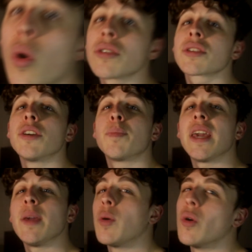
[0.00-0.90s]
What's good,
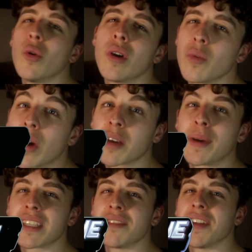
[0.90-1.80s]
people? Welcome
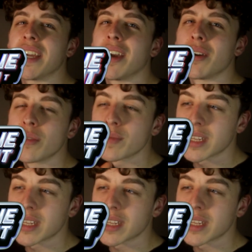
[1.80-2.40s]
back to the video.